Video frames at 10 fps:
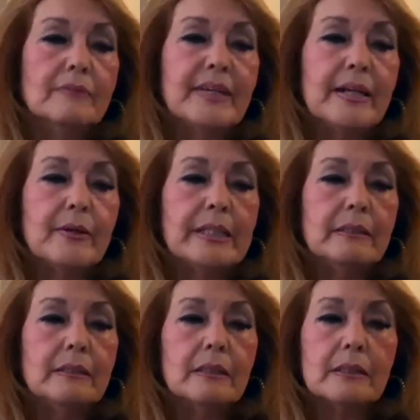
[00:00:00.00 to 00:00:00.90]

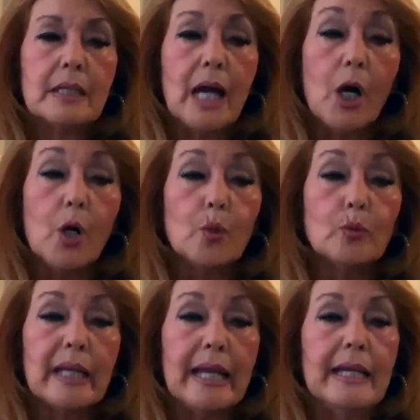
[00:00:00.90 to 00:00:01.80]
very
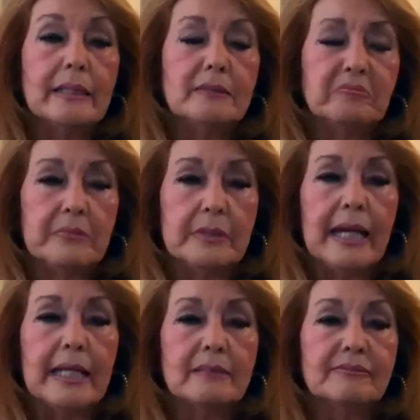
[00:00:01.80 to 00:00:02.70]
cold and
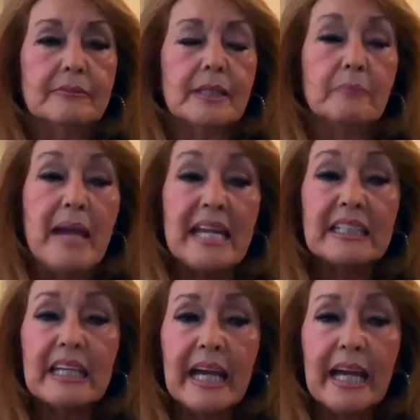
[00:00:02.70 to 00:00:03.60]
kind of
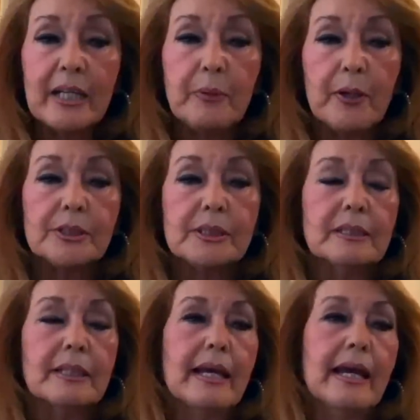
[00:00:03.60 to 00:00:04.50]
commanding kind of
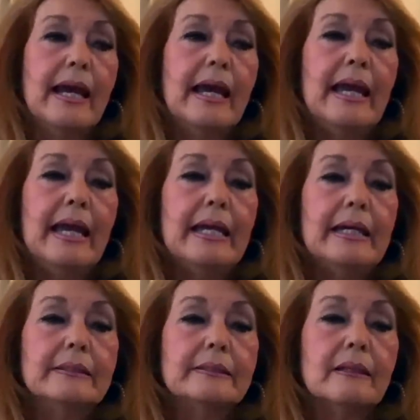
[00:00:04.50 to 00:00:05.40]
person,
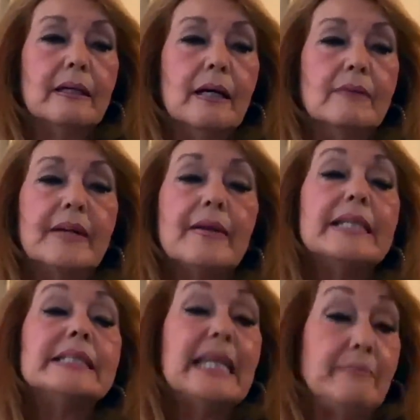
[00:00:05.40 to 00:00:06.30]
and
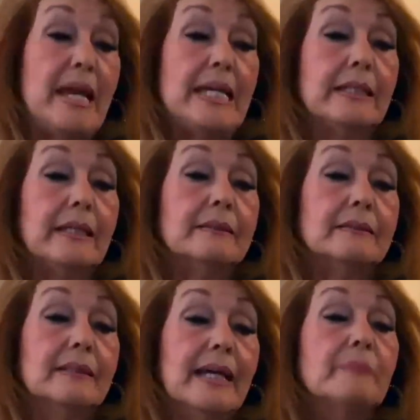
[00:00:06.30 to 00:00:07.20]
very demanding
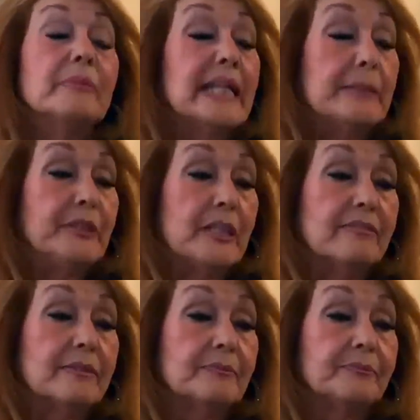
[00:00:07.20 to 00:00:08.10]
and
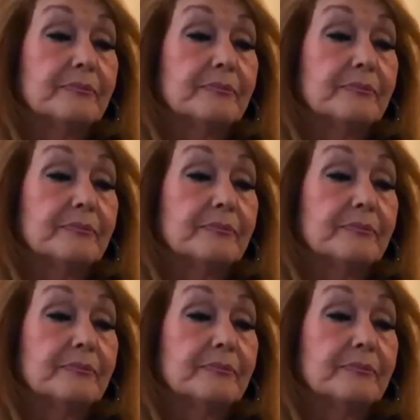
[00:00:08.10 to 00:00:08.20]
manipulative.